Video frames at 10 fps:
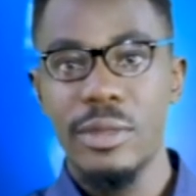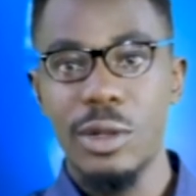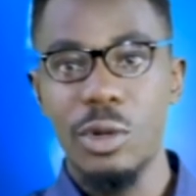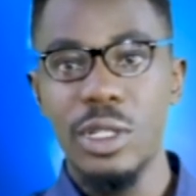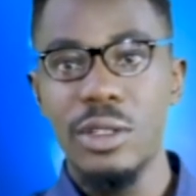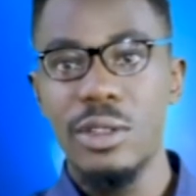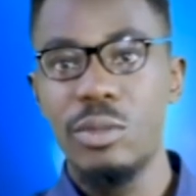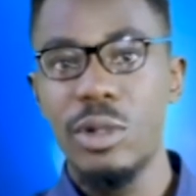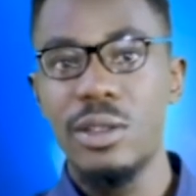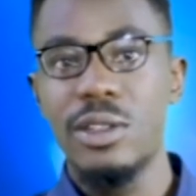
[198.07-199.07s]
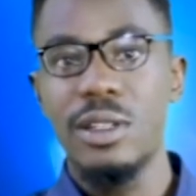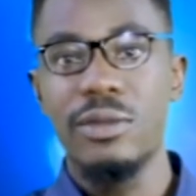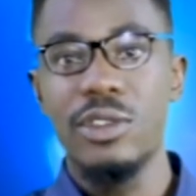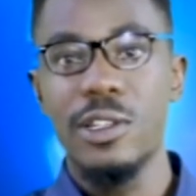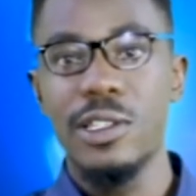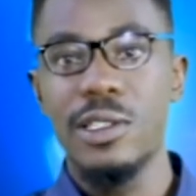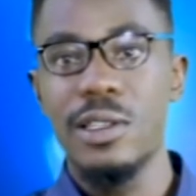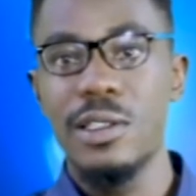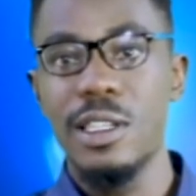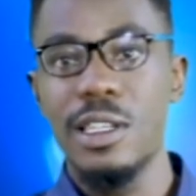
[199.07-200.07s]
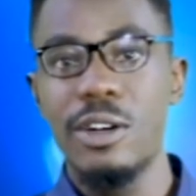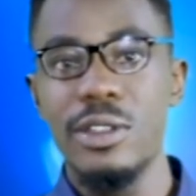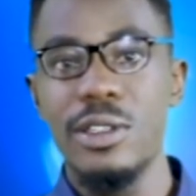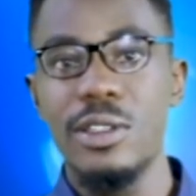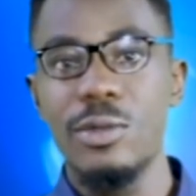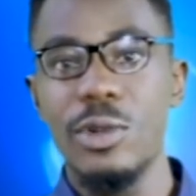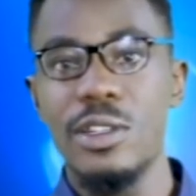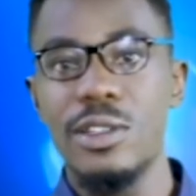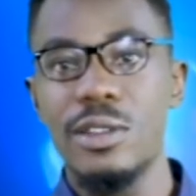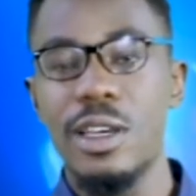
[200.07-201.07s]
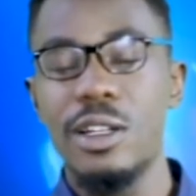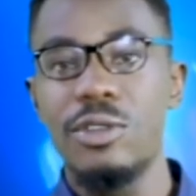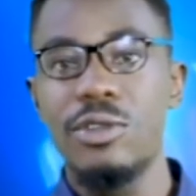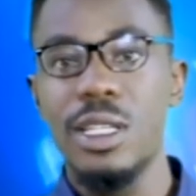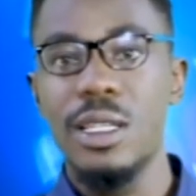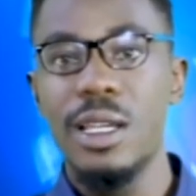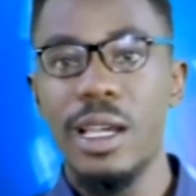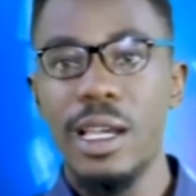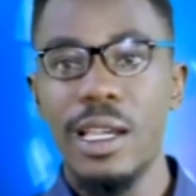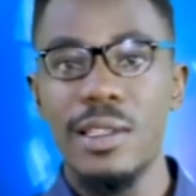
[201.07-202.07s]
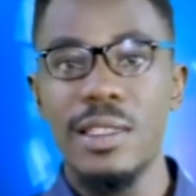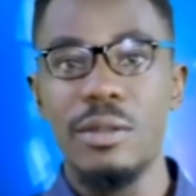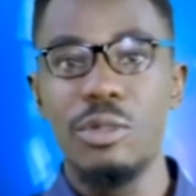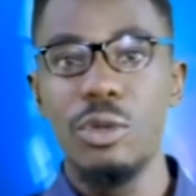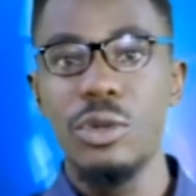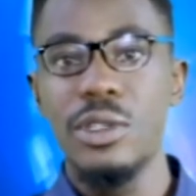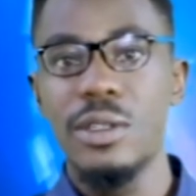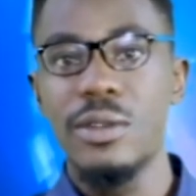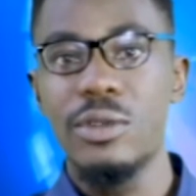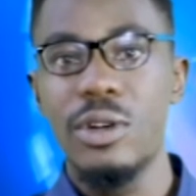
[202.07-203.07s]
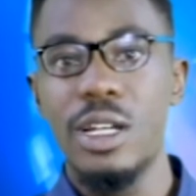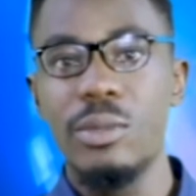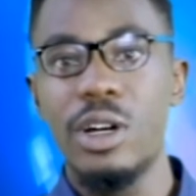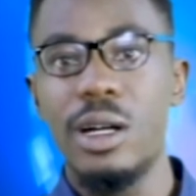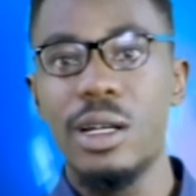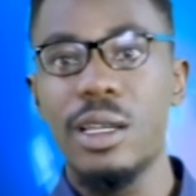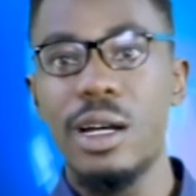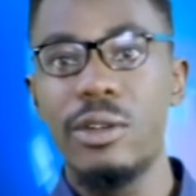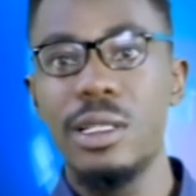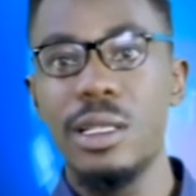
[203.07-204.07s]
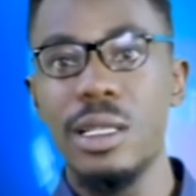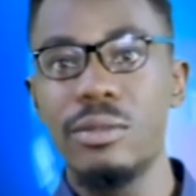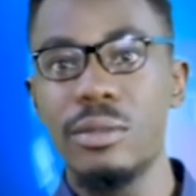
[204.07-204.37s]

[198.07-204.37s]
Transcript: According to the Minister of Justice, the current situation in the country is that proceeds of crime are currently